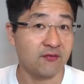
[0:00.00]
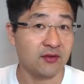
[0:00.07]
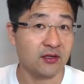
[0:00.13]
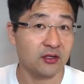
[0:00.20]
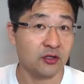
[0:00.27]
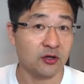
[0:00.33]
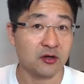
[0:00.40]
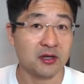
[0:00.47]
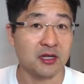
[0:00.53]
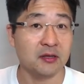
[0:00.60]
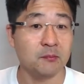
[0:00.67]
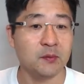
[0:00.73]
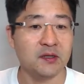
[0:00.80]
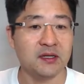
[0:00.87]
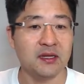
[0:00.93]
in your
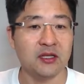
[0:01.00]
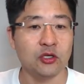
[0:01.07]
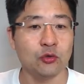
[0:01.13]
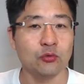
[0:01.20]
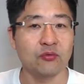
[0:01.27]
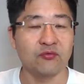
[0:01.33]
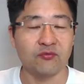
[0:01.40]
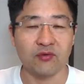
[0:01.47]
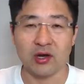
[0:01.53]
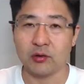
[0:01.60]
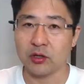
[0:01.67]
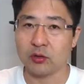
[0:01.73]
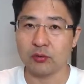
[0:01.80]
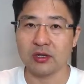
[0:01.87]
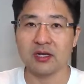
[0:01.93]
company and you very
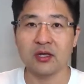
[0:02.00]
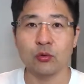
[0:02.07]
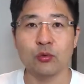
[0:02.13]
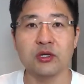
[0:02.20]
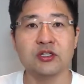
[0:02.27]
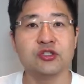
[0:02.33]
quickly want